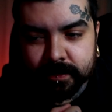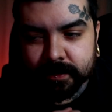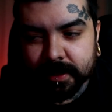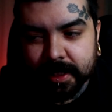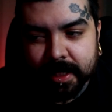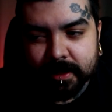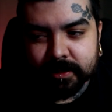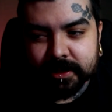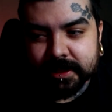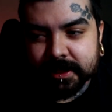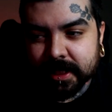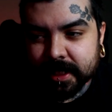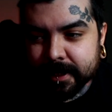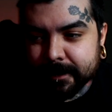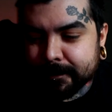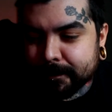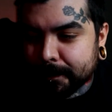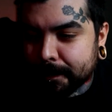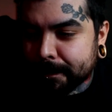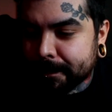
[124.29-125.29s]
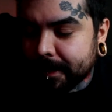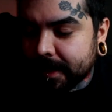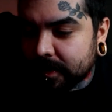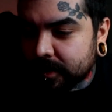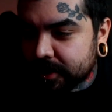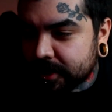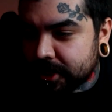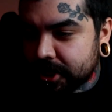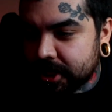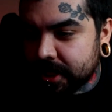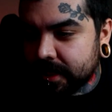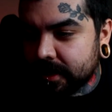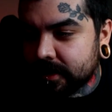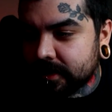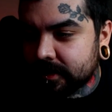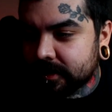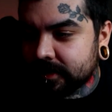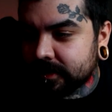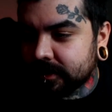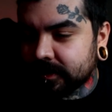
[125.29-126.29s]
that was it. It was
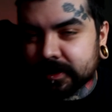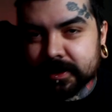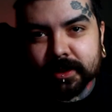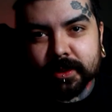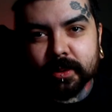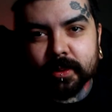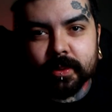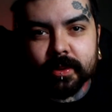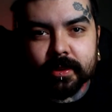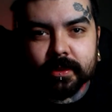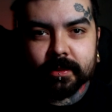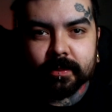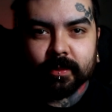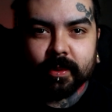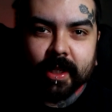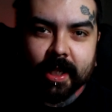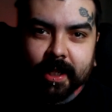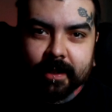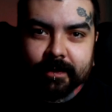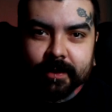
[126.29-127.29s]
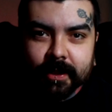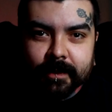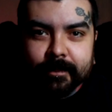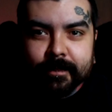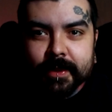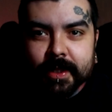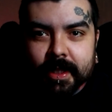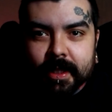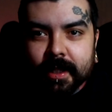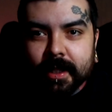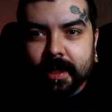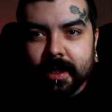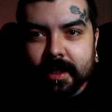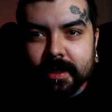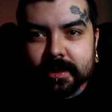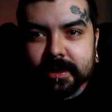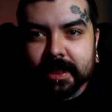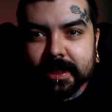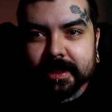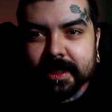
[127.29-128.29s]
chill. It was cool. Whatever.
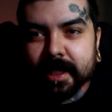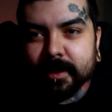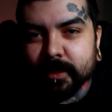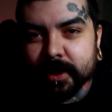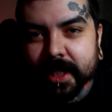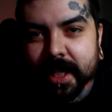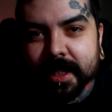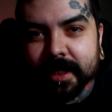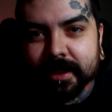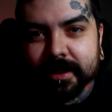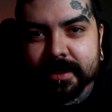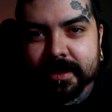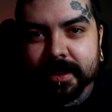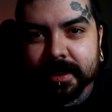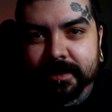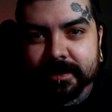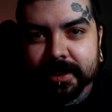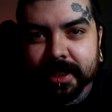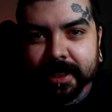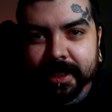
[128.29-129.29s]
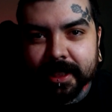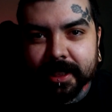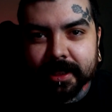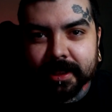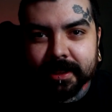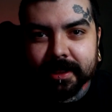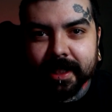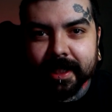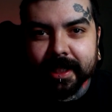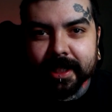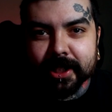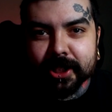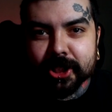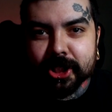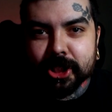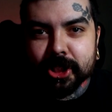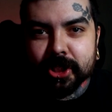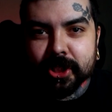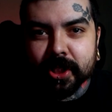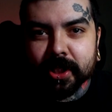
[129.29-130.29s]
I was like, damn, we got ourselves like a like a
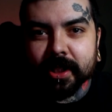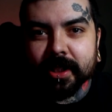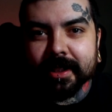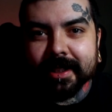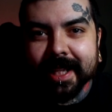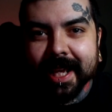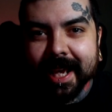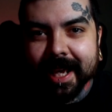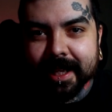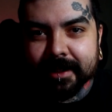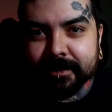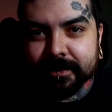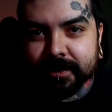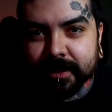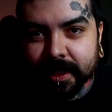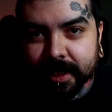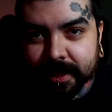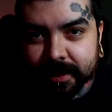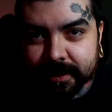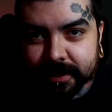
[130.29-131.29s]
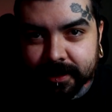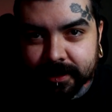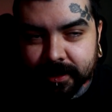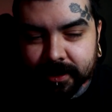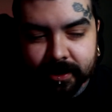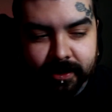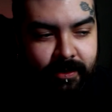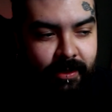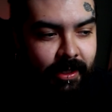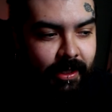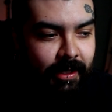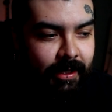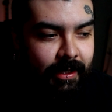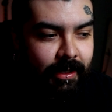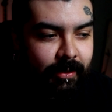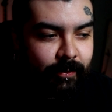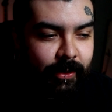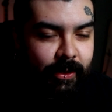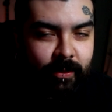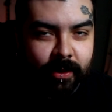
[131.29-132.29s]
sugar dad friend, you know.
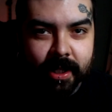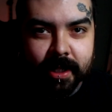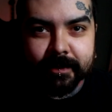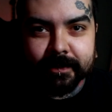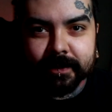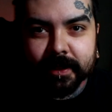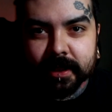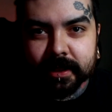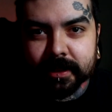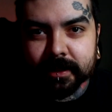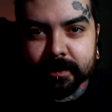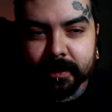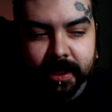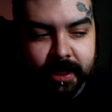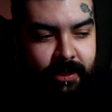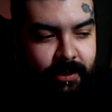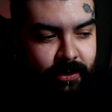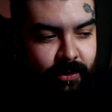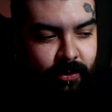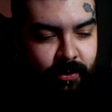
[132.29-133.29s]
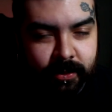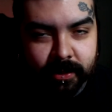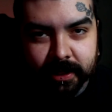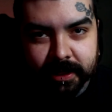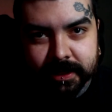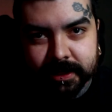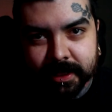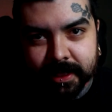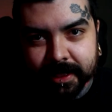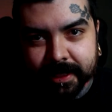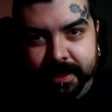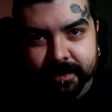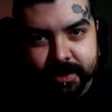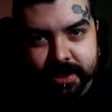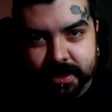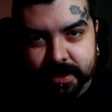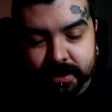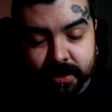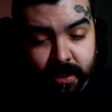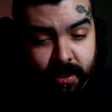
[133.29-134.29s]
We don't gotta fuck him, but he's cool. He's gonna give
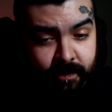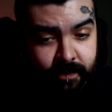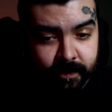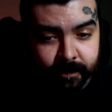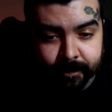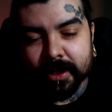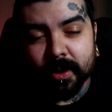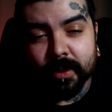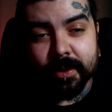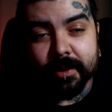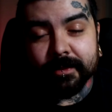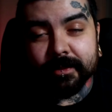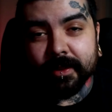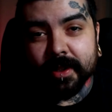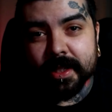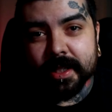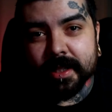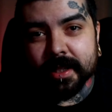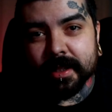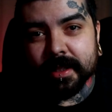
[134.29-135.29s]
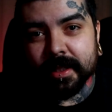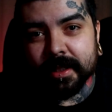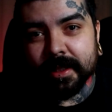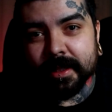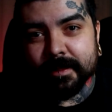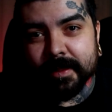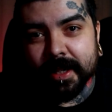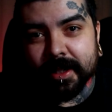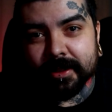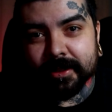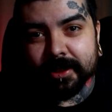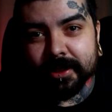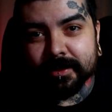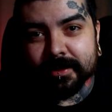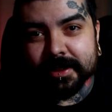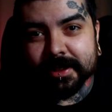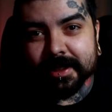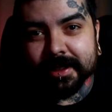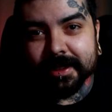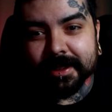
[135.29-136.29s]
us stuff. Oh, the funny thing about
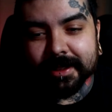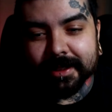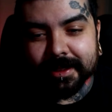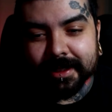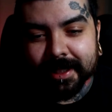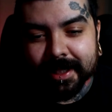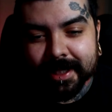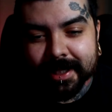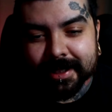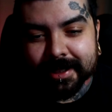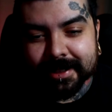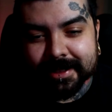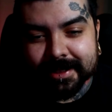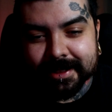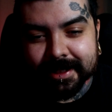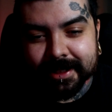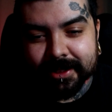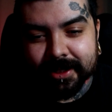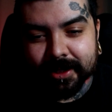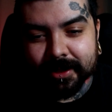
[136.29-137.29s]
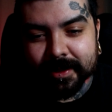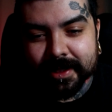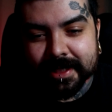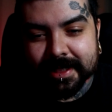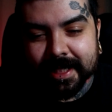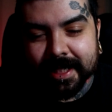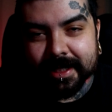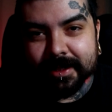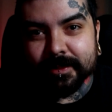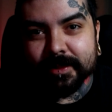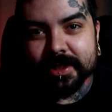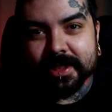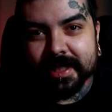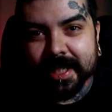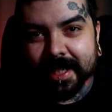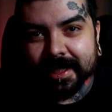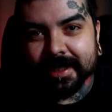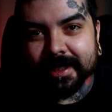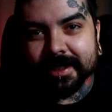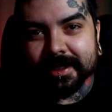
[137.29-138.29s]
going to the casino is that it was
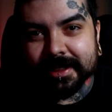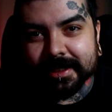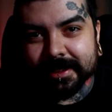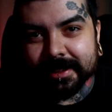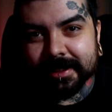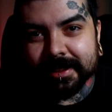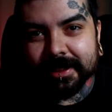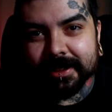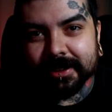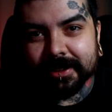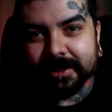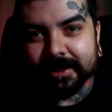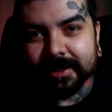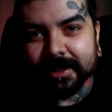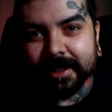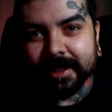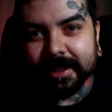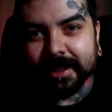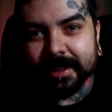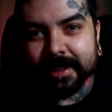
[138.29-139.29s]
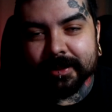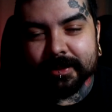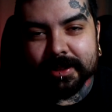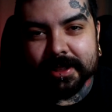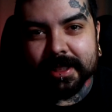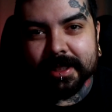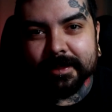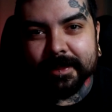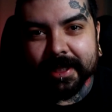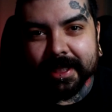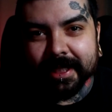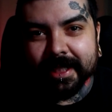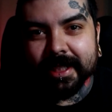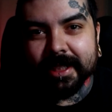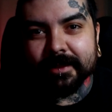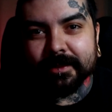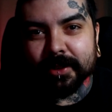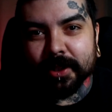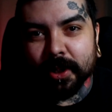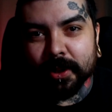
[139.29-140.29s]
technically still uh, it was the
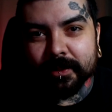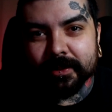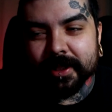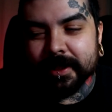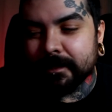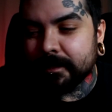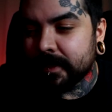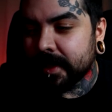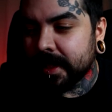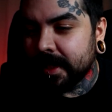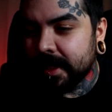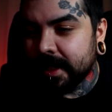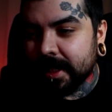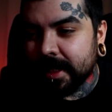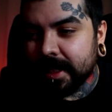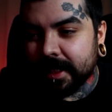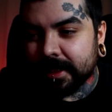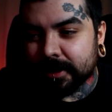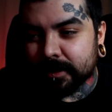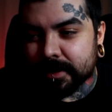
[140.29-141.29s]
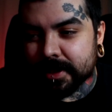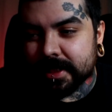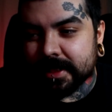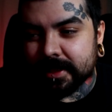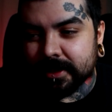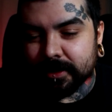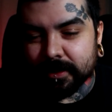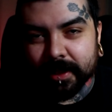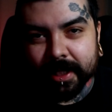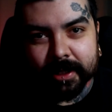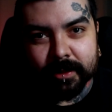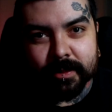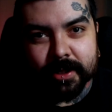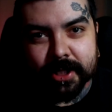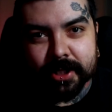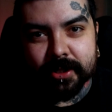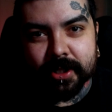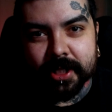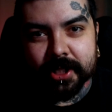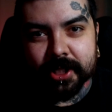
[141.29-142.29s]
beginning of COVID, and there were still like
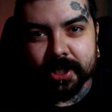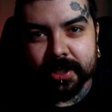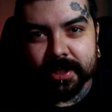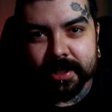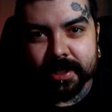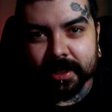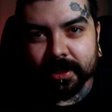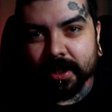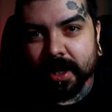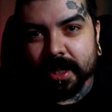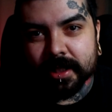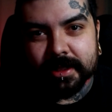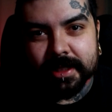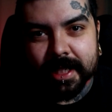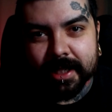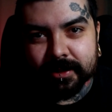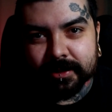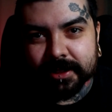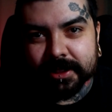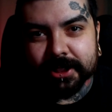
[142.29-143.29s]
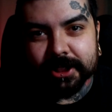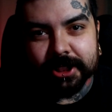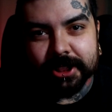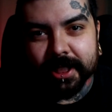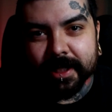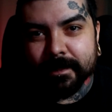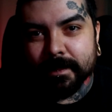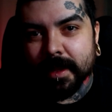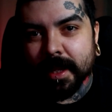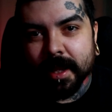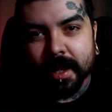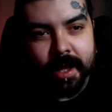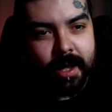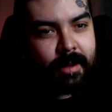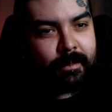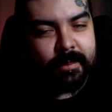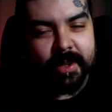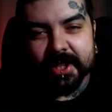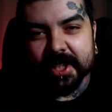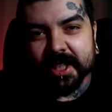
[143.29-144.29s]
restrictions and lockdowns and shit.
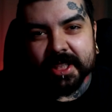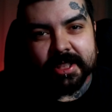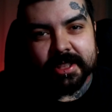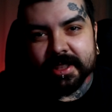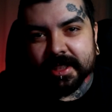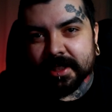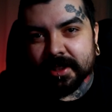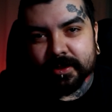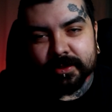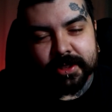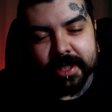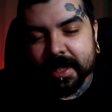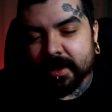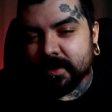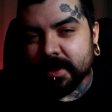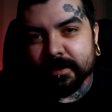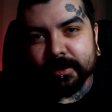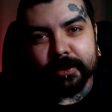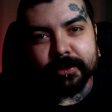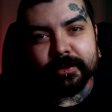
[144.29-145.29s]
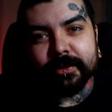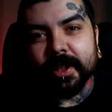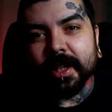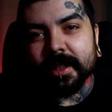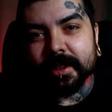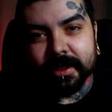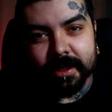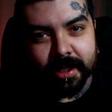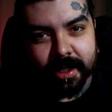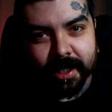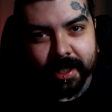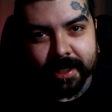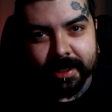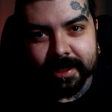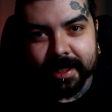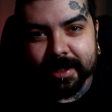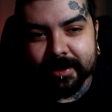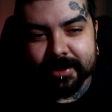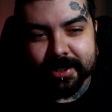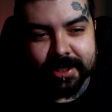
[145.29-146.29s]
But the casinos, they don't give a fuck, all right?
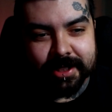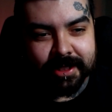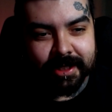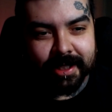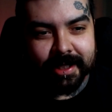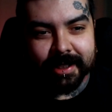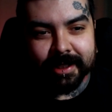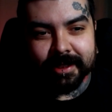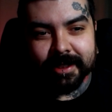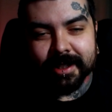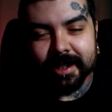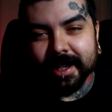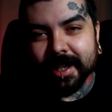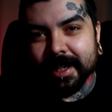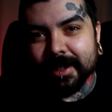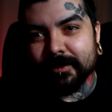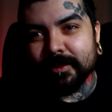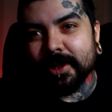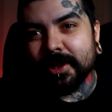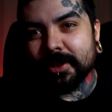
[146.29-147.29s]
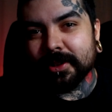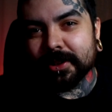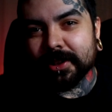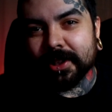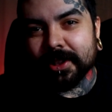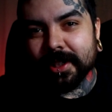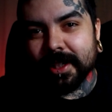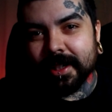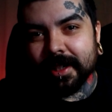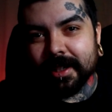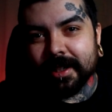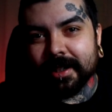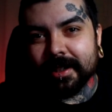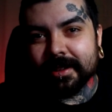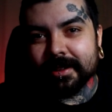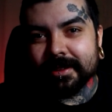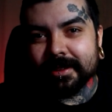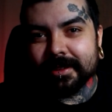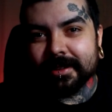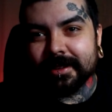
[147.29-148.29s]
They were just like, all right, well,
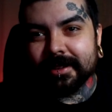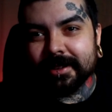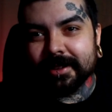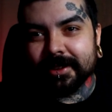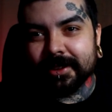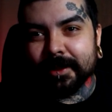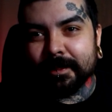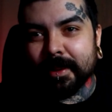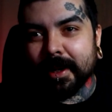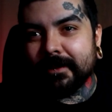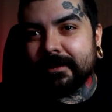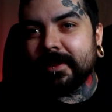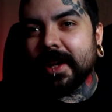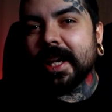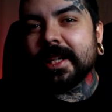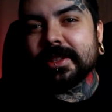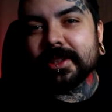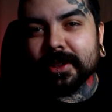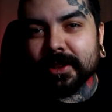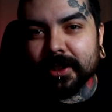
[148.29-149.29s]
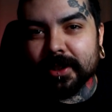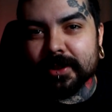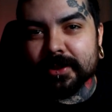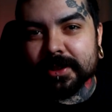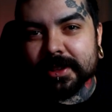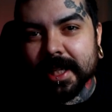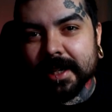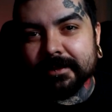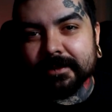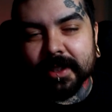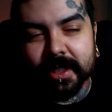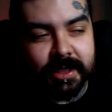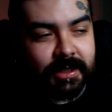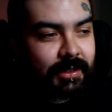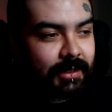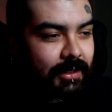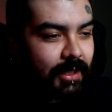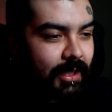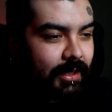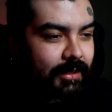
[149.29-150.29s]
uh, the buffet's closed. That fucking
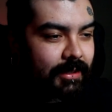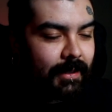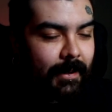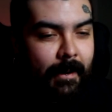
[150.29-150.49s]
sucked.